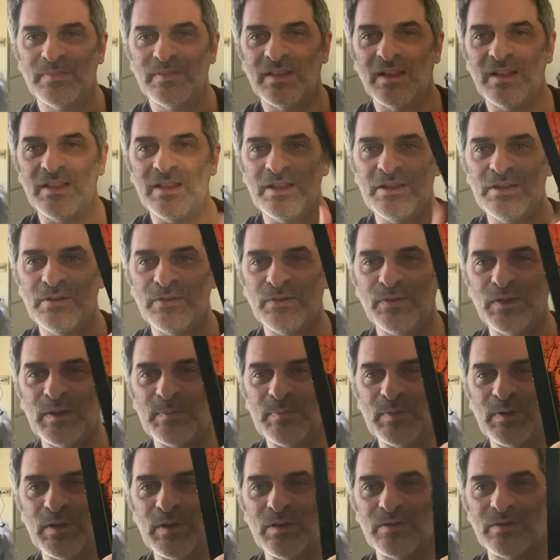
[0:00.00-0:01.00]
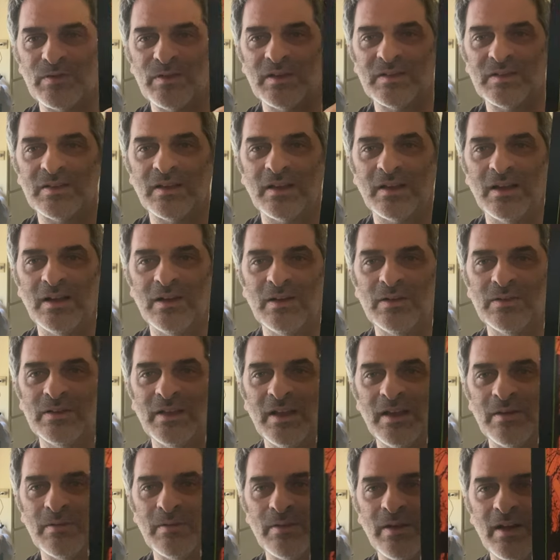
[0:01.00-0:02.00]
And then you flip it over and it's like, oh
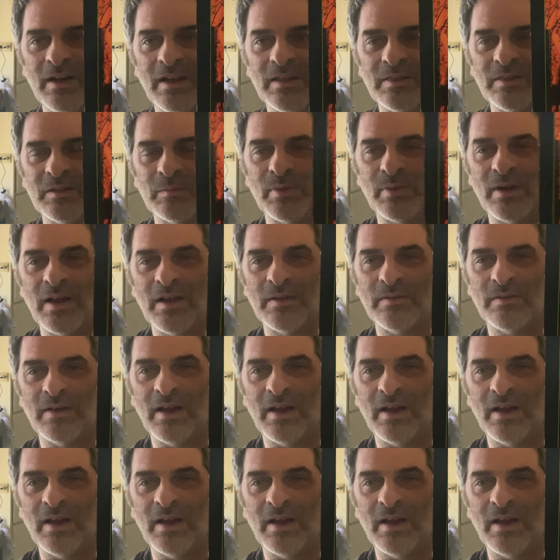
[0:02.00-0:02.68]
yeah, right, the brown